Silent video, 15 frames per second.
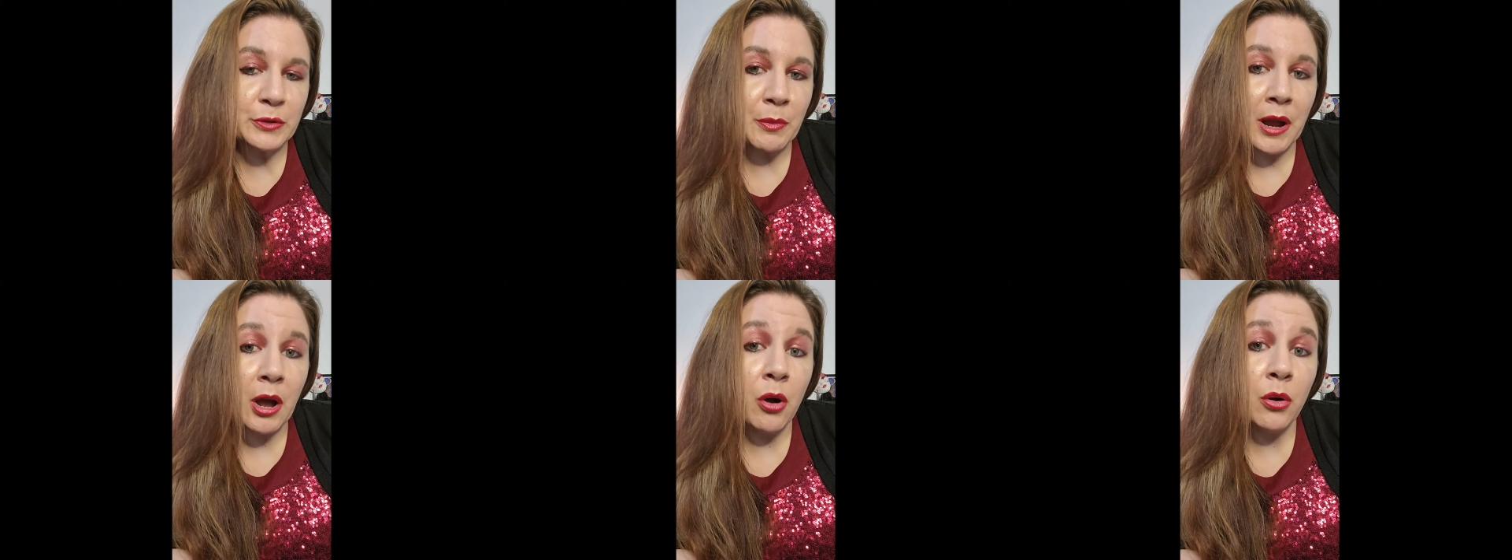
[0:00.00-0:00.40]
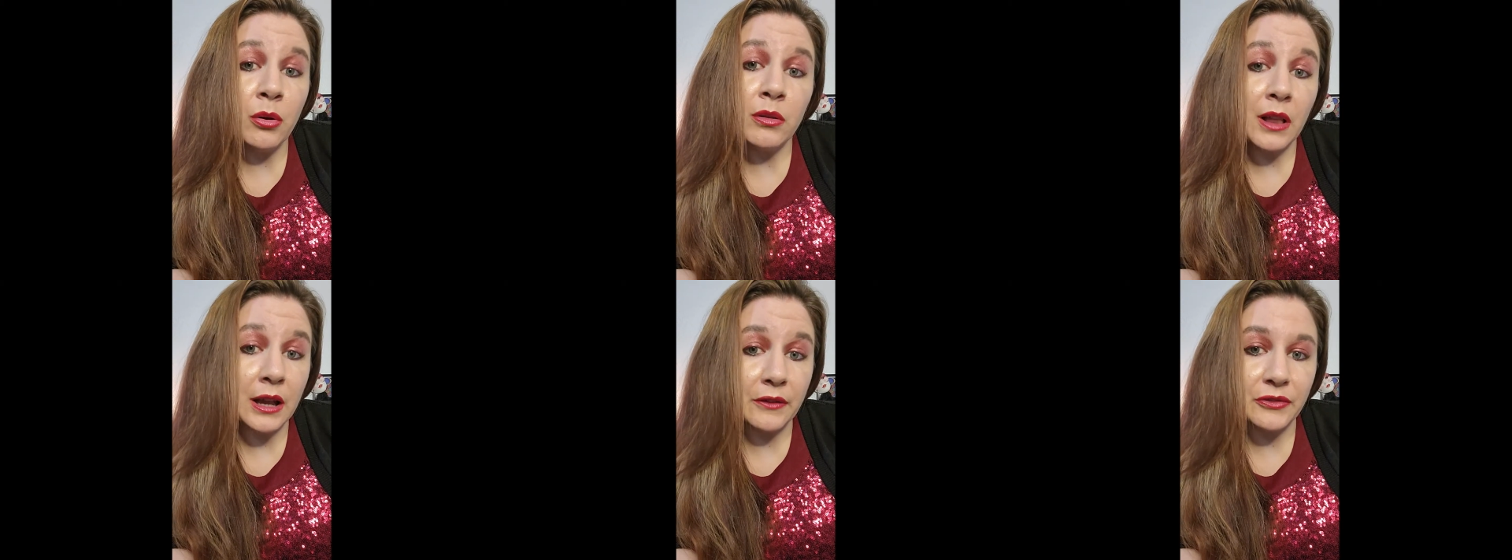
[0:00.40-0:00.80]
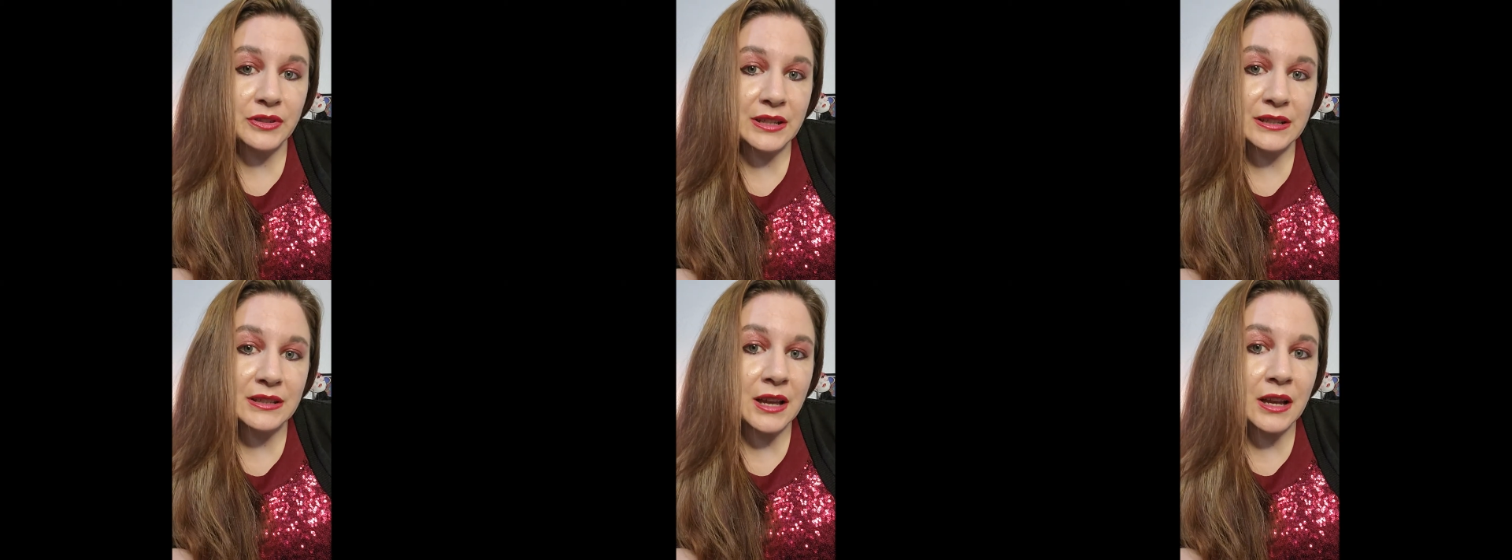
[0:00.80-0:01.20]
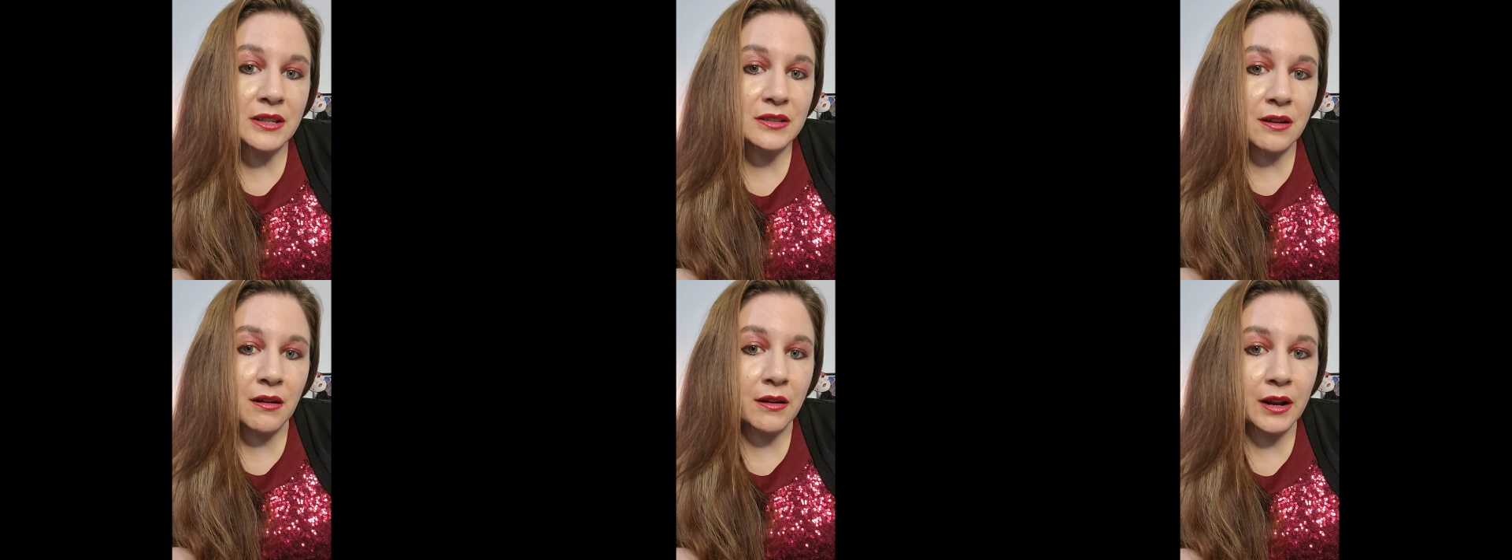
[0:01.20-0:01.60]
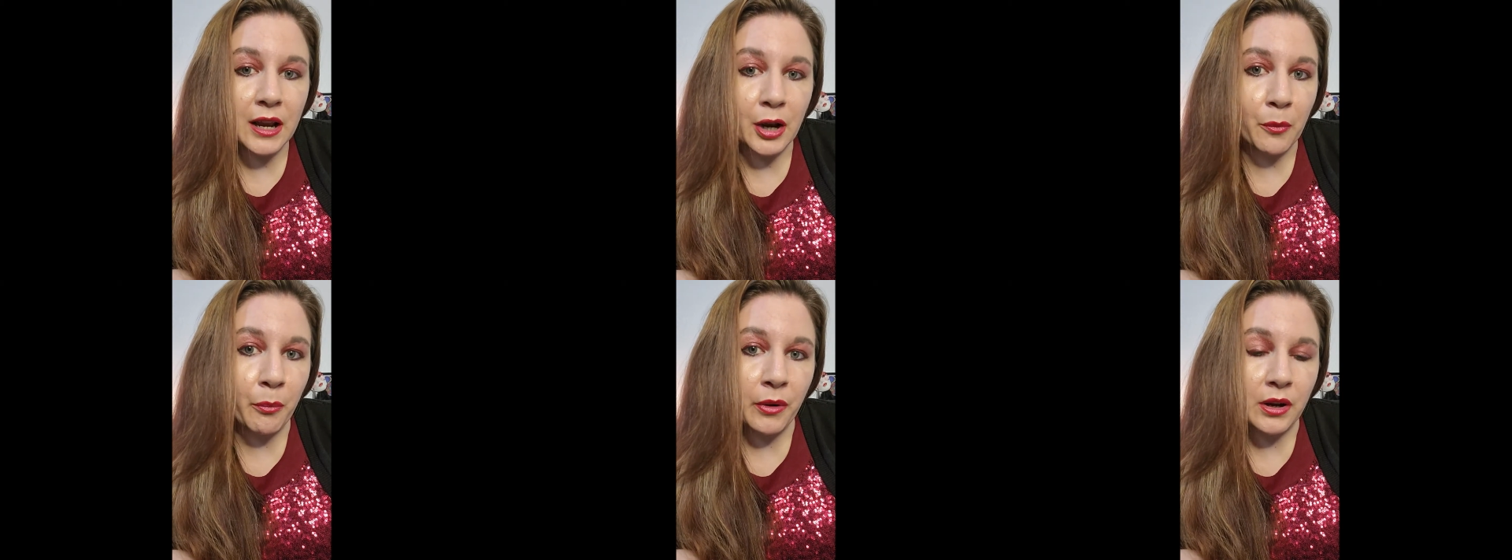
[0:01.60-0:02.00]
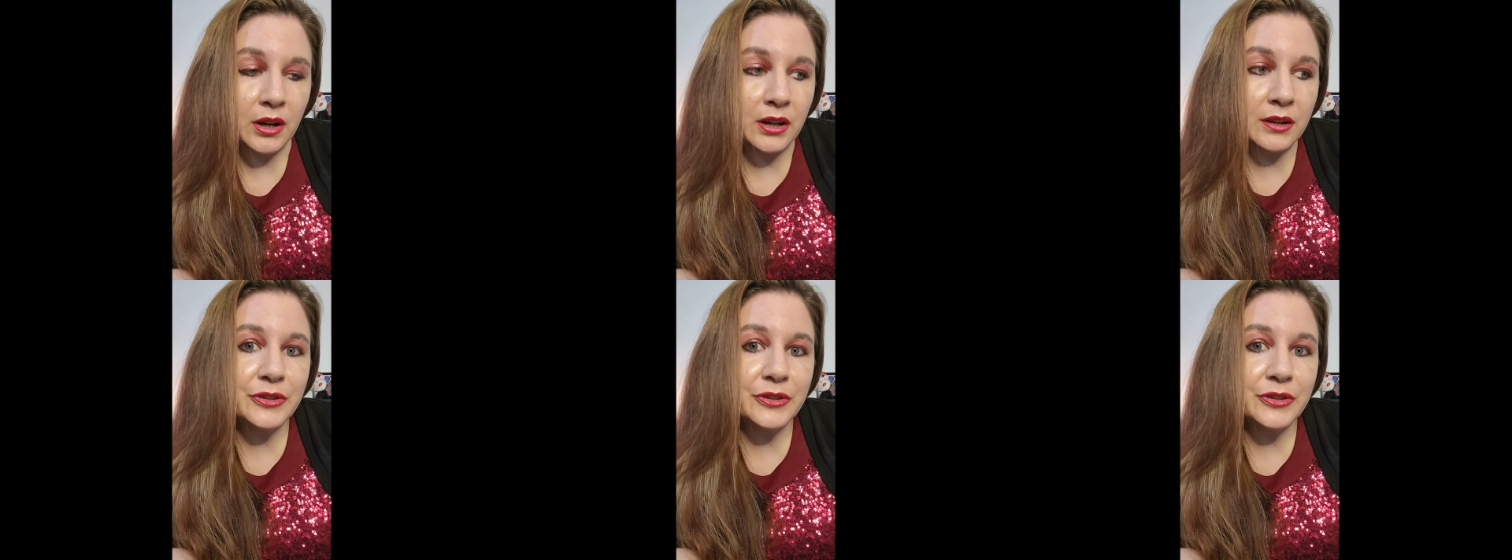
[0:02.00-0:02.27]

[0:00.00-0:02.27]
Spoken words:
my whole life since I saw it in a book